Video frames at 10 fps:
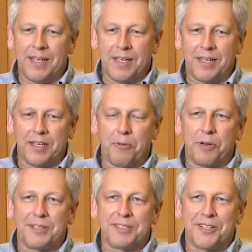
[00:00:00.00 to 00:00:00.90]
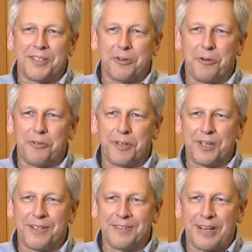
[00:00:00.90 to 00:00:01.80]
you know, when I started off
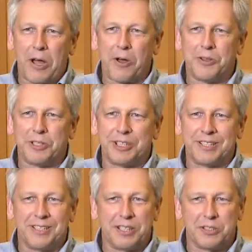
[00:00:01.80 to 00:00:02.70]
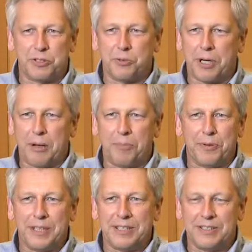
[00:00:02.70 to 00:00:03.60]
in large industrial
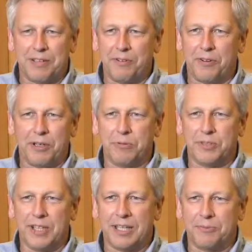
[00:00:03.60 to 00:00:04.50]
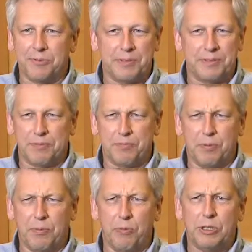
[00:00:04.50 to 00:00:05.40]
companies, everything was done with,
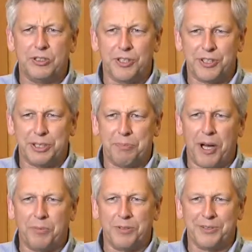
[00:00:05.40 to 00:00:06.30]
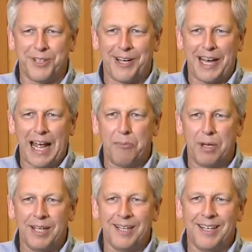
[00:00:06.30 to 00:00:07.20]
with a research department and a lab.